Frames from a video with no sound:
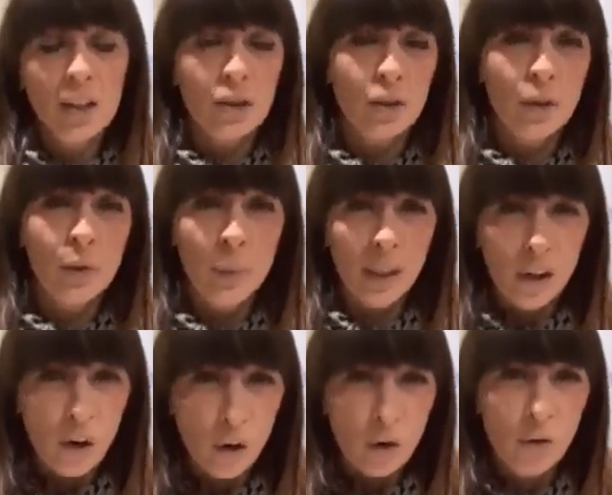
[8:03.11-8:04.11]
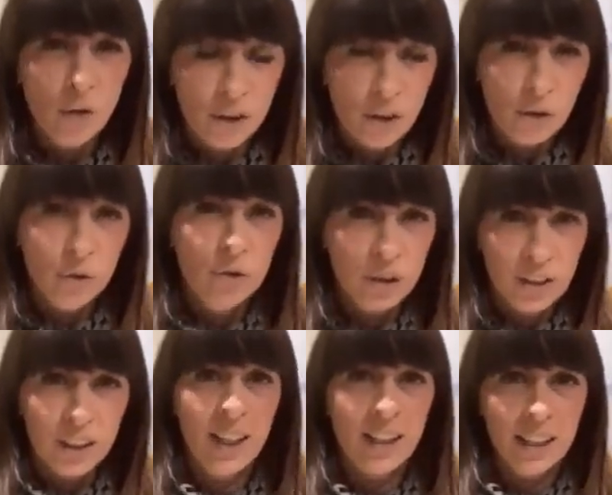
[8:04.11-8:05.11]
So it'll be all the tools
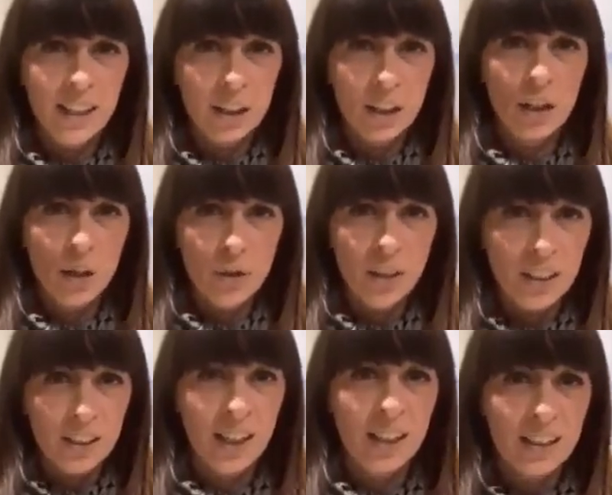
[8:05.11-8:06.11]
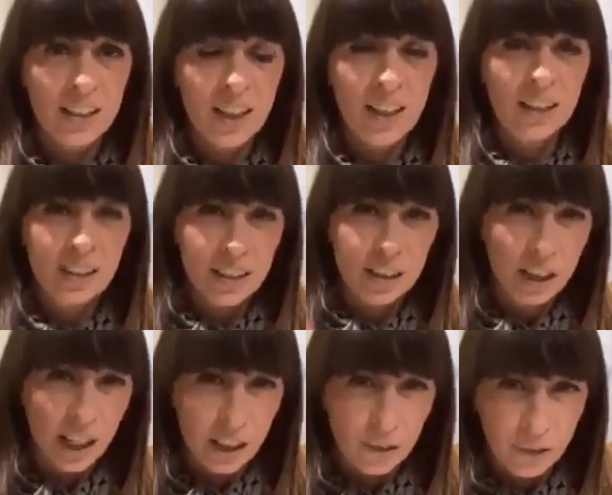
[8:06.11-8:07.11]
and techniques that you need to get started,
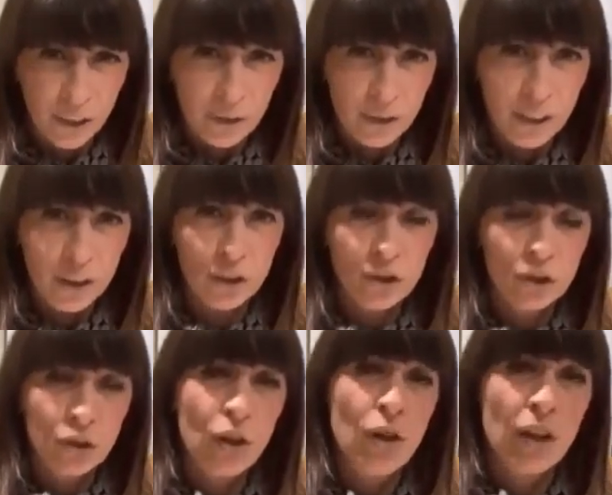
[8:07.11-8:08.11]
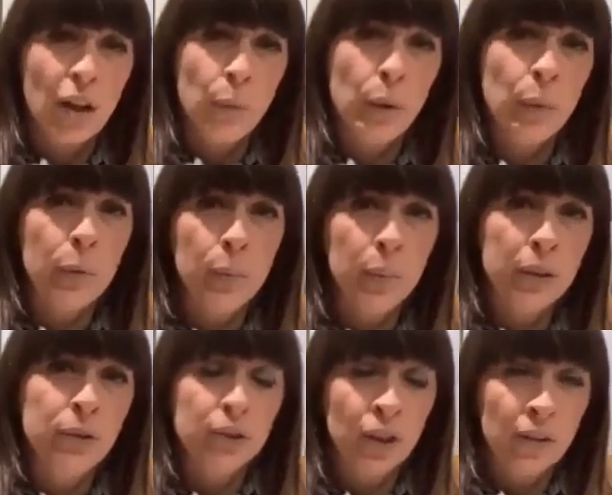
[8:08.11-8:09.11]
to get your foundation strong, and we will
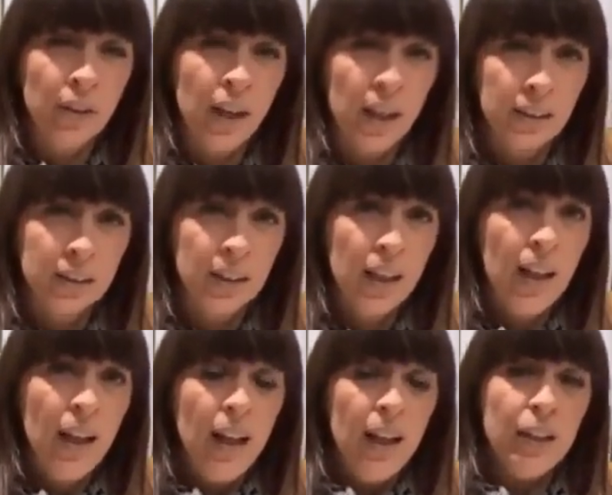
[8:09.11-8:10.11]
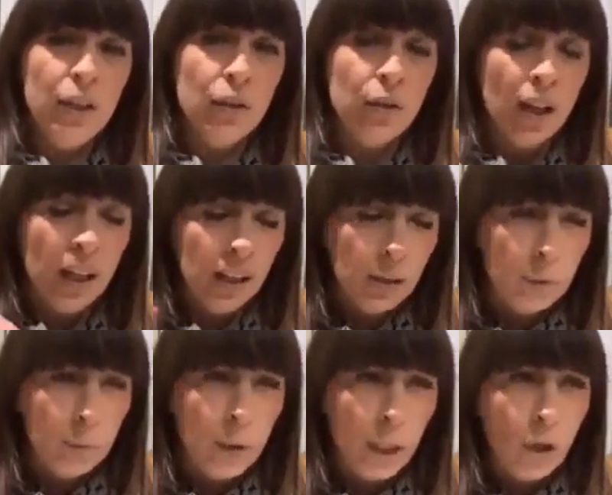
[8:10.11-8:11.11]
build on that, and it
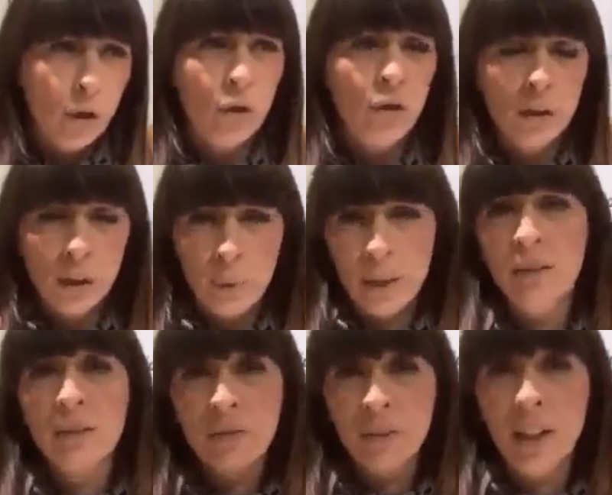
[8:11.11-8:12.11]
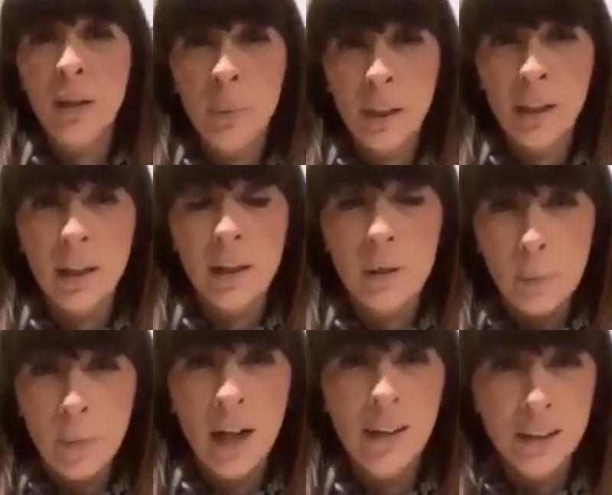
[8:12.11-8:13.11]
will be all about developing the
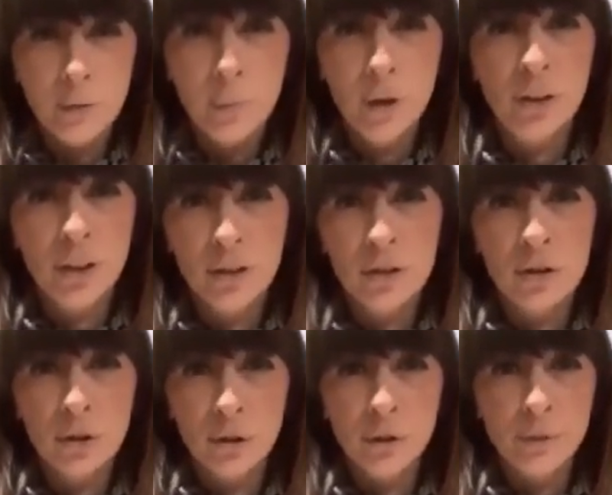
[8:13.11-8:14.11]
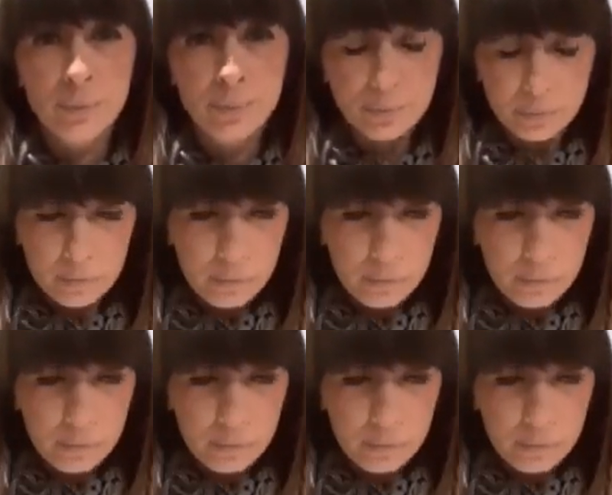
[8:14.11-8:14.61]
mind, body and soul,